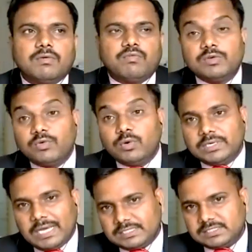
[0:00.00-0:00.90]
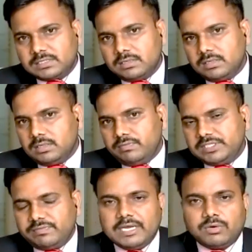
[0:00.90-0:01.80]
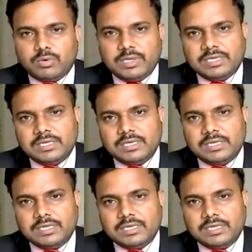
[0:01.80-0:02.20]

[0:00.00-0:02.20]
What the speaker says: fruitful task which we are doing